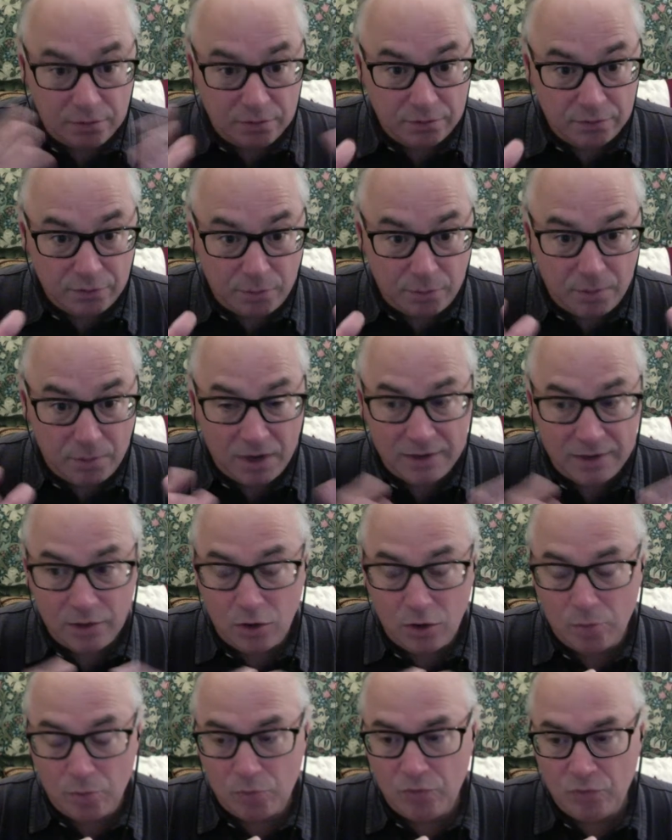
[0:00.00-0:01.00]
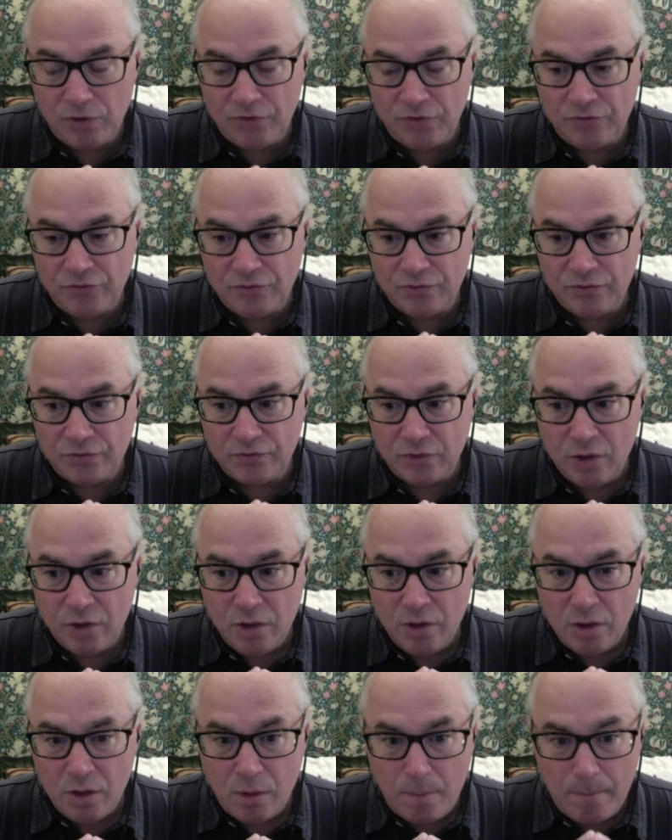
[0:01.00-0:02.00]
their mining operations
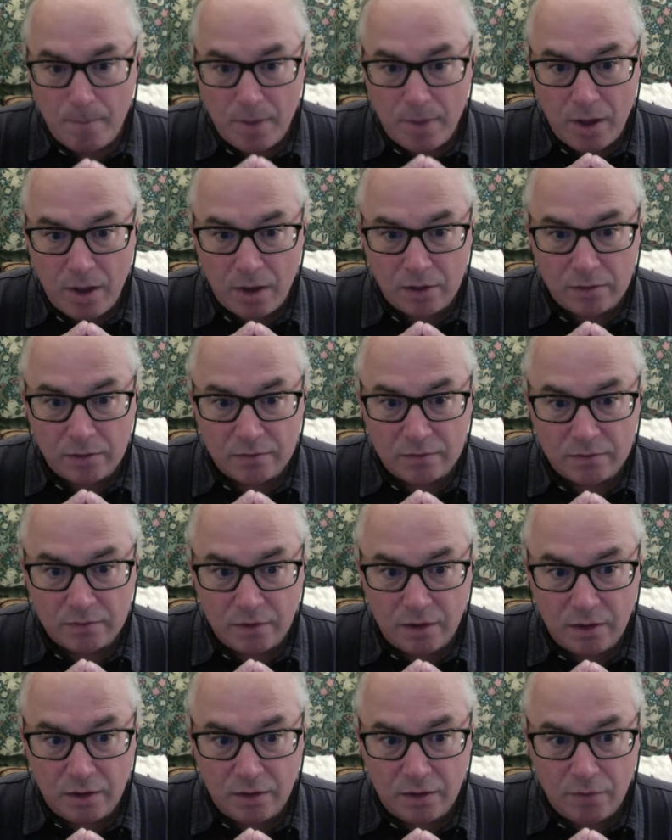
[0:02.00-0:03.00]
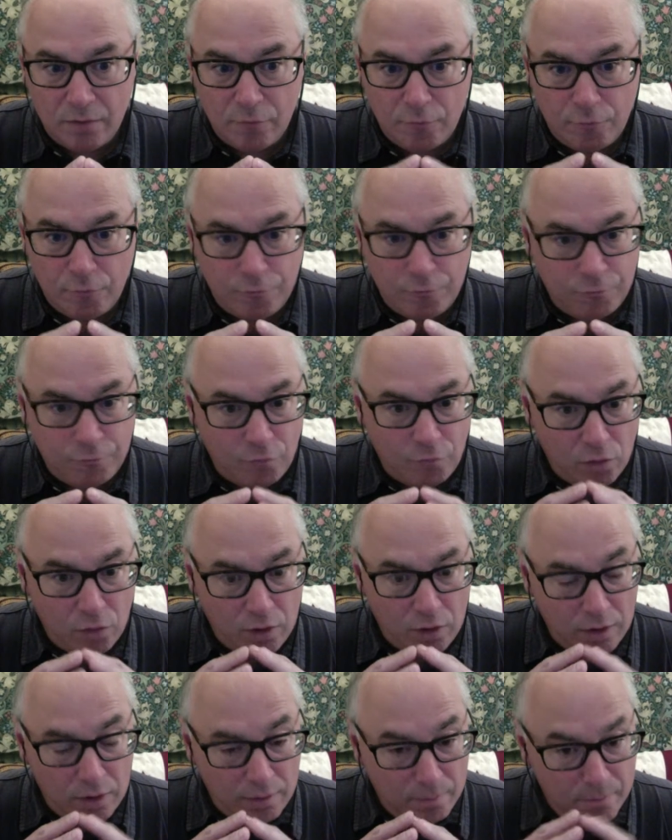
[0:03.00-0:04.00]
but uh,
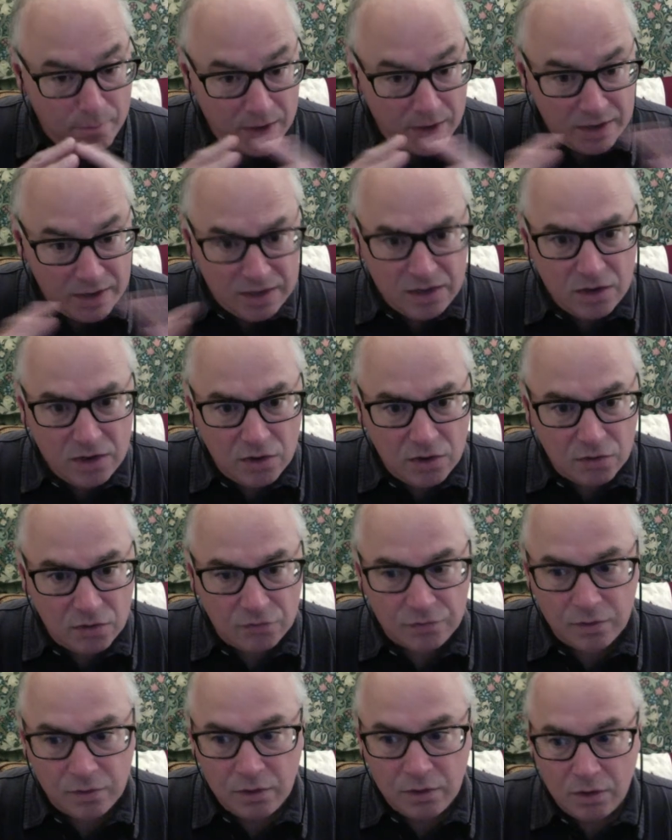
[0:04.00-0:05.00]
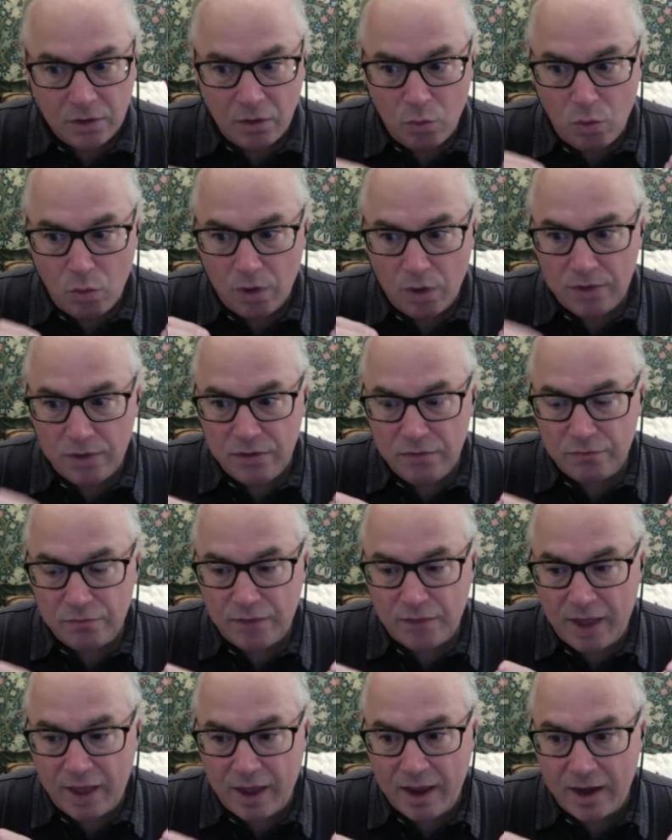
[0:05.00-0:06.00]
for many years what you've
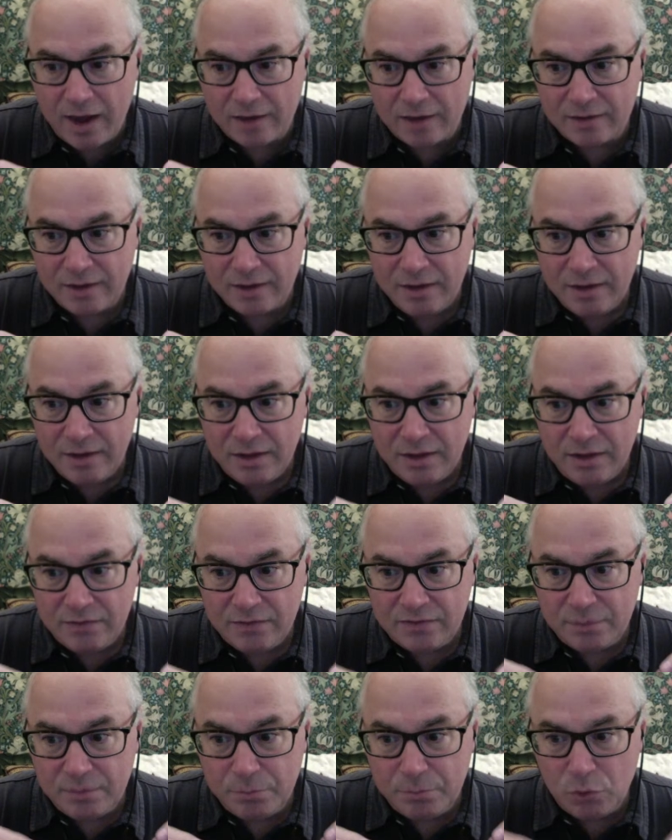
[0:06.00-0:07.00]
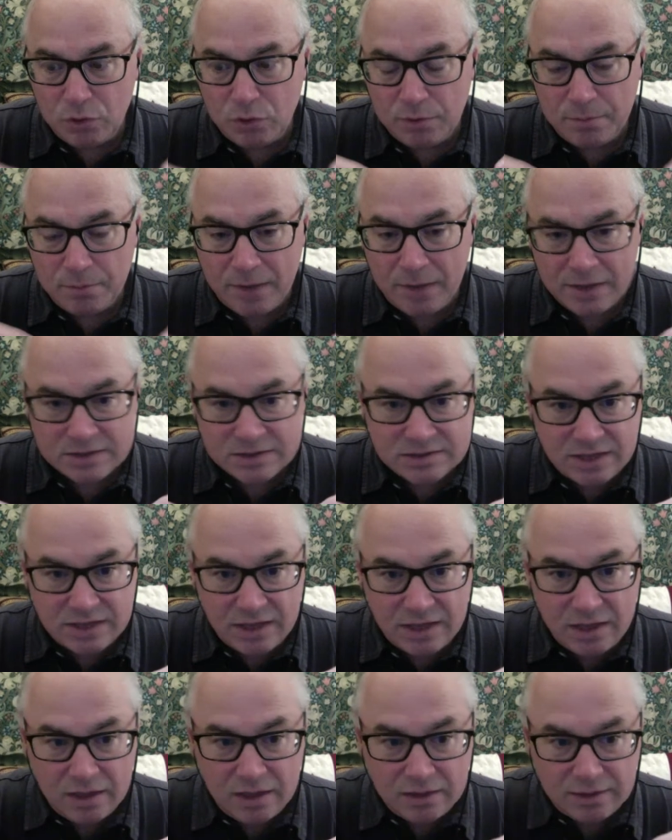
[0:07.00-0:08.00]
had is the bullion banks
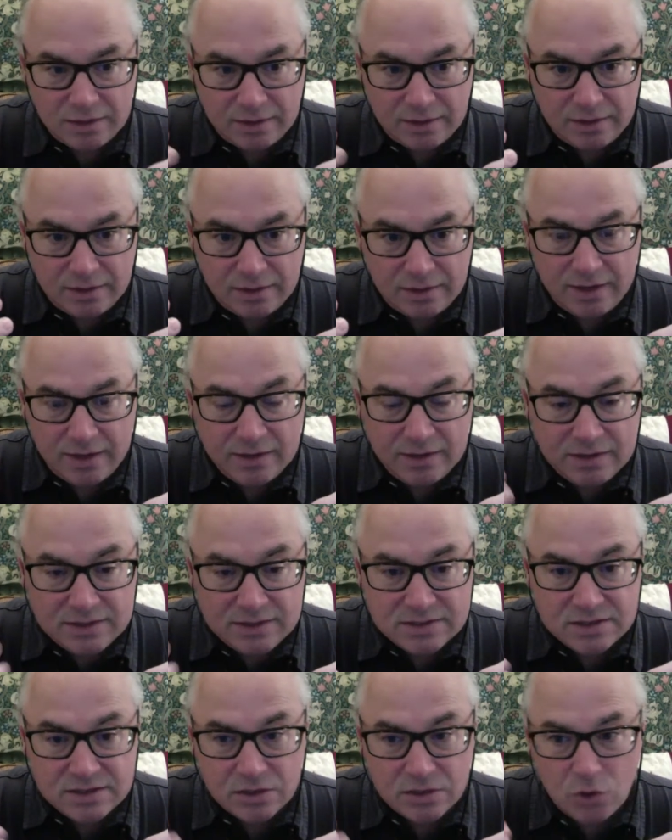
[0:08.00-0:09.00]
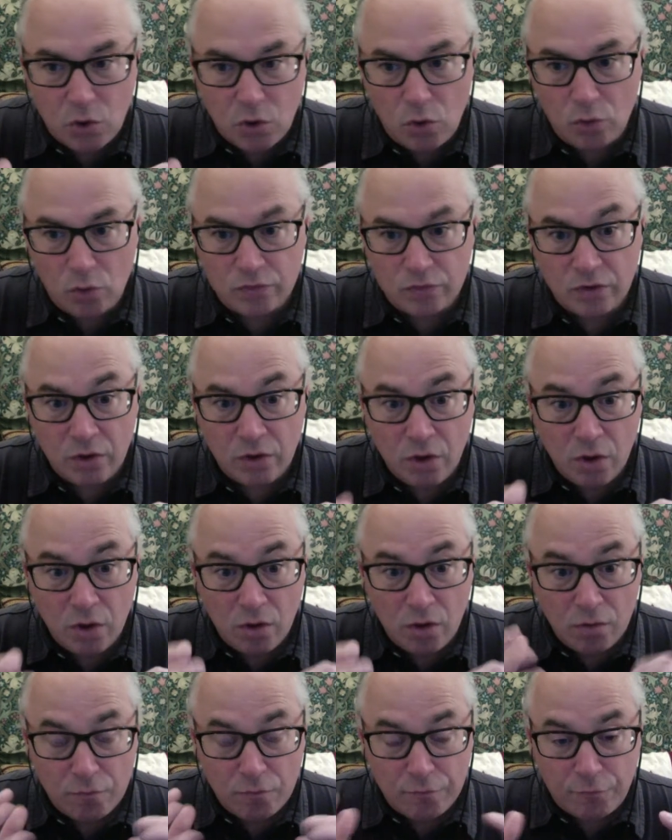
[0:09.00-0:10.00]
they they lease the gold
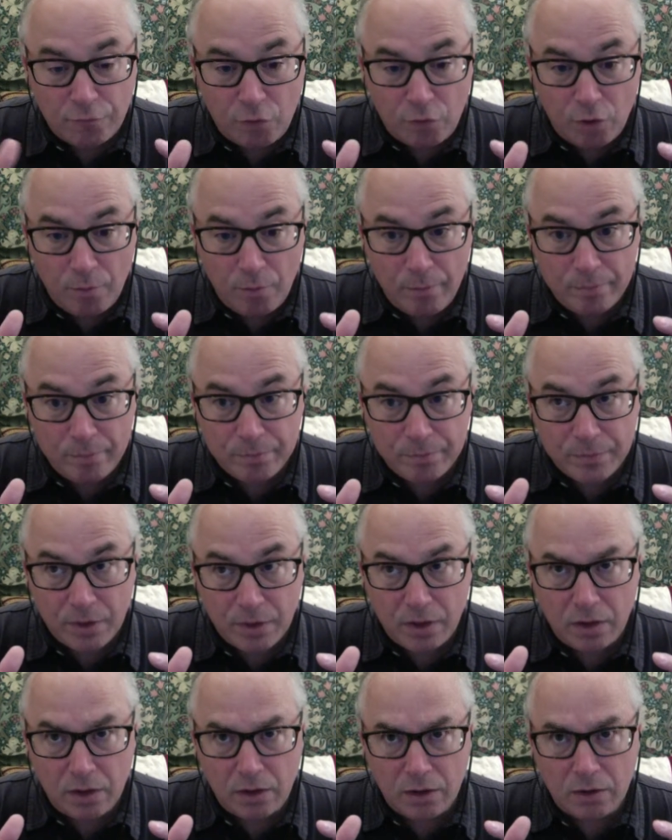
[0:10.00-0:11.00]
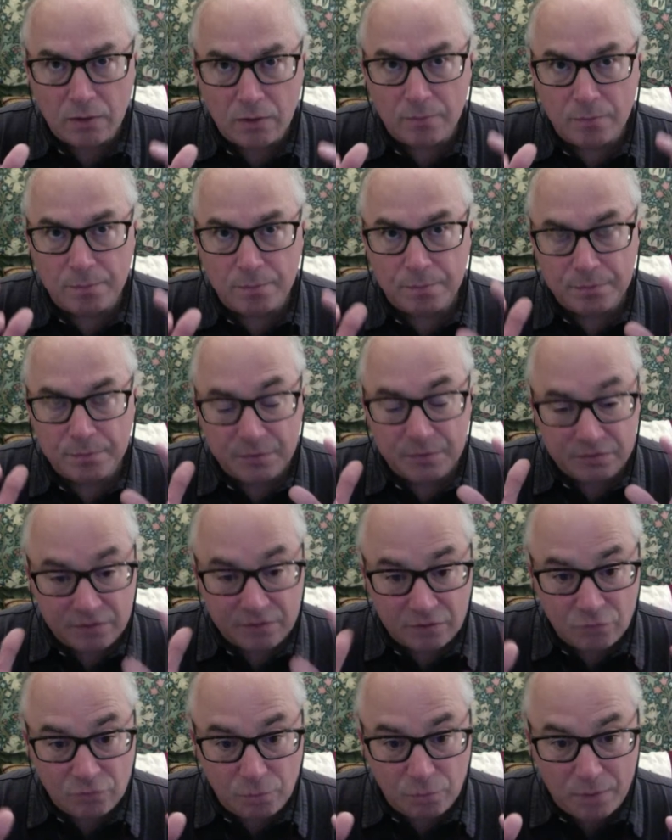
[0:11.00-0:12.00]
from uh, the
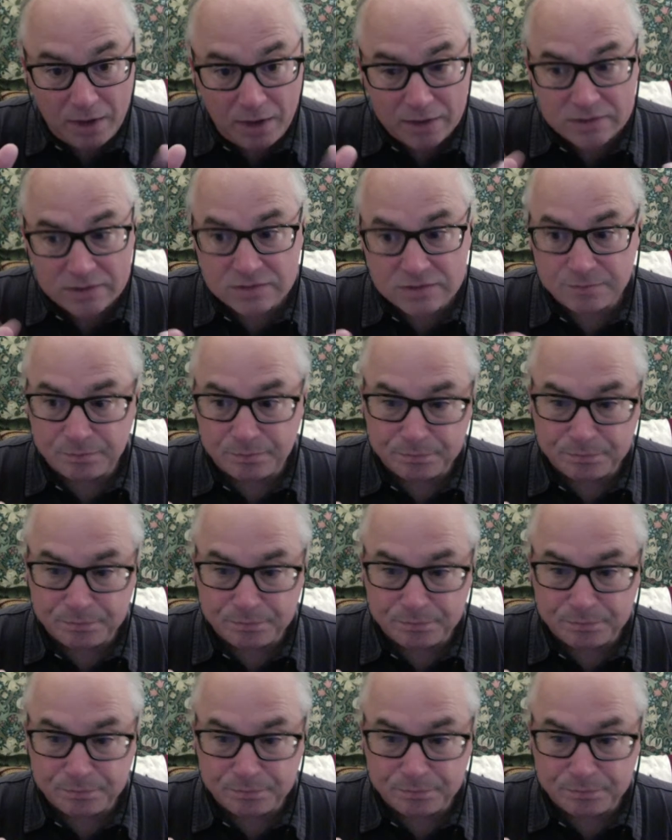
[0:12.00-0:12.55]
central banks